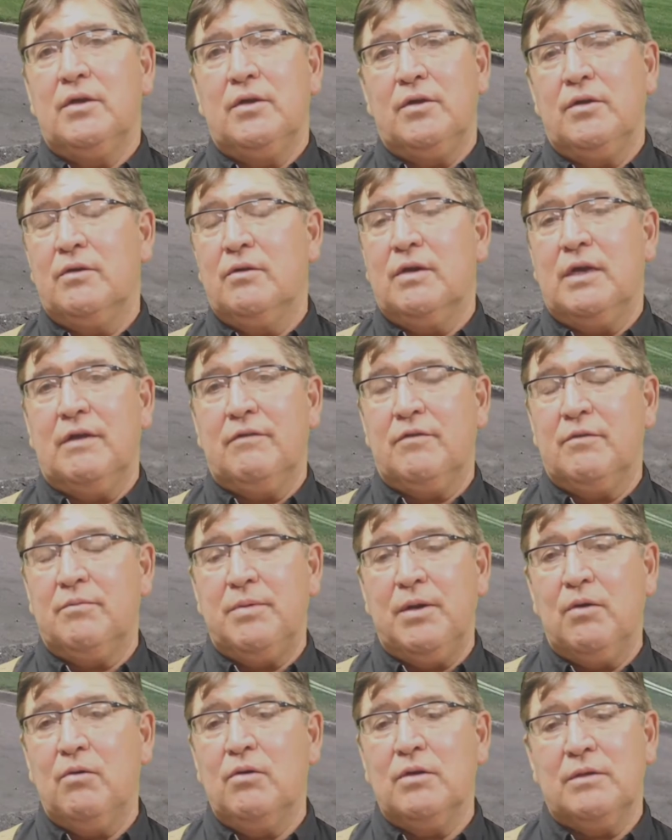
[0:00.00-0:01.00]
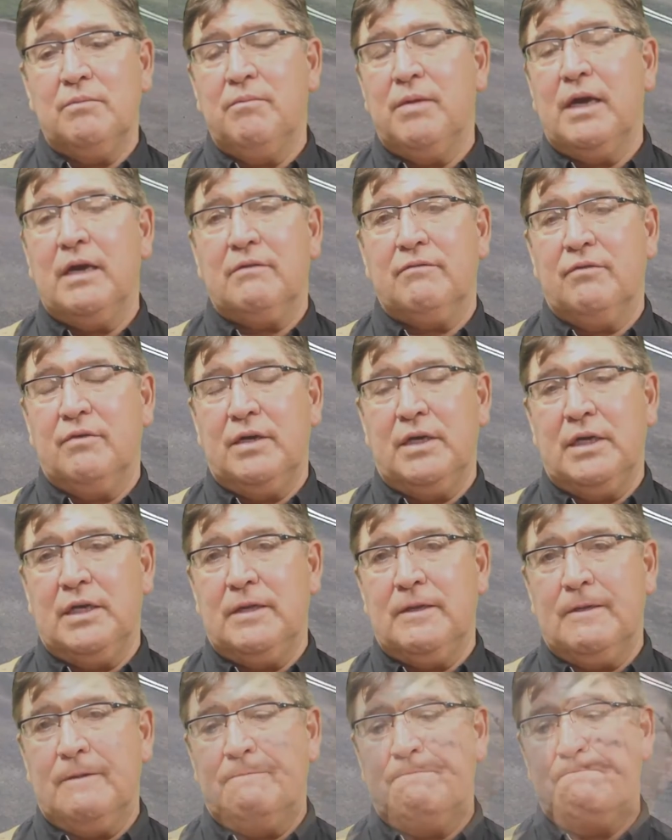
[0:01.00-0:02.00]
you don't have to be holding back for
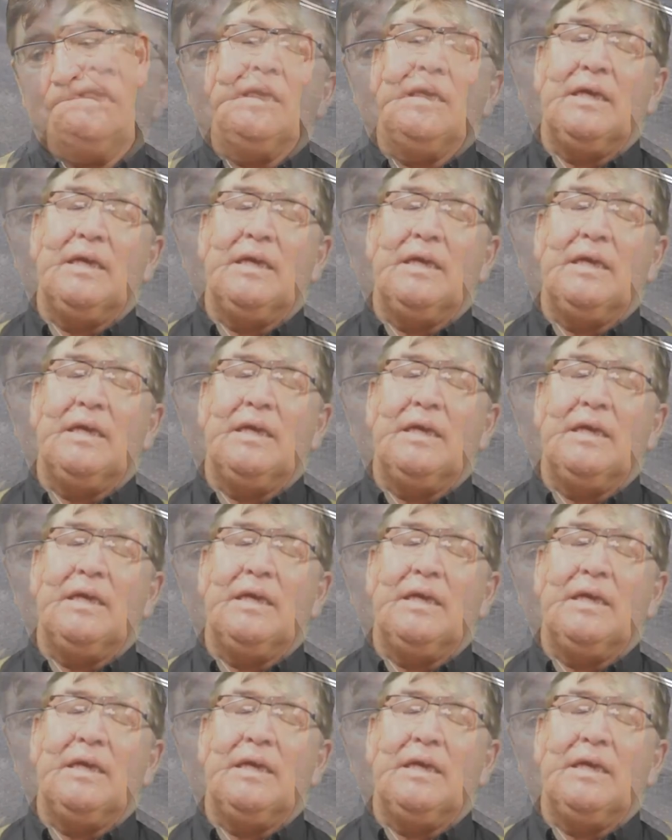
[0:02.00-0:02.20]
anything.